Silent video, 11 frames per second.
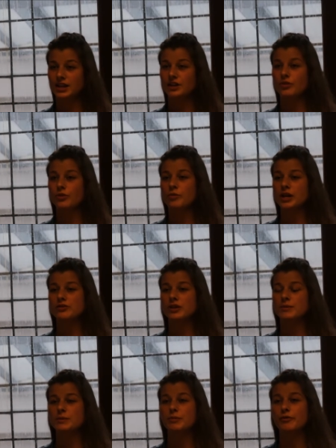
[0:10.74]
In all my
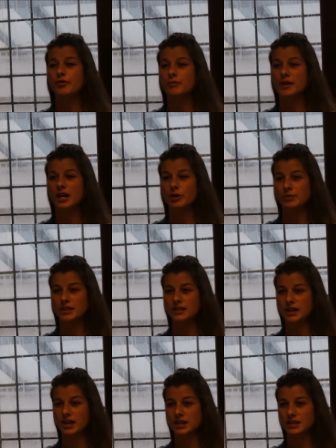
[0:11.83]
dreams before my helpless
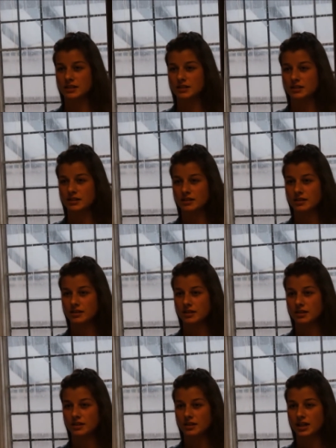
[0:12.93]
sight,
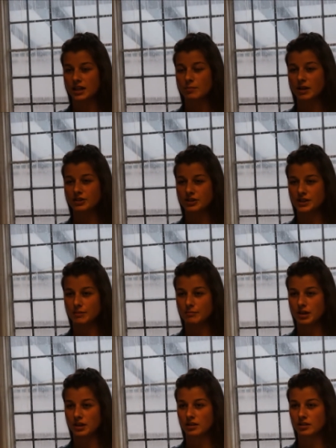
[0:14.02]
he plunges
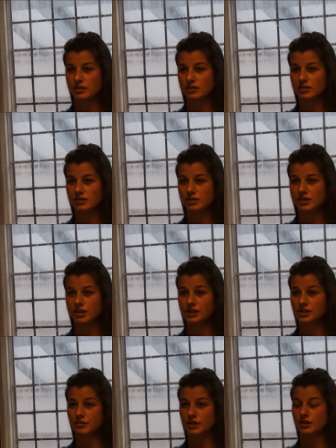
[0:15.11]
at me,
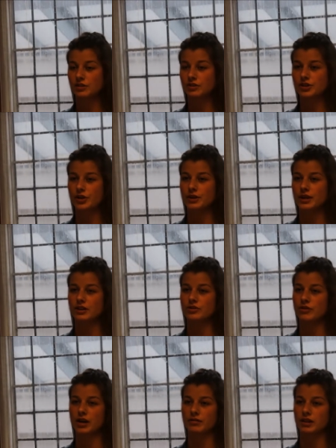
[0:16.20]
guttering, choking,
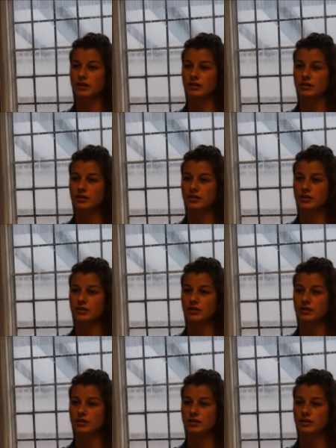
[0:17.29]
drowning.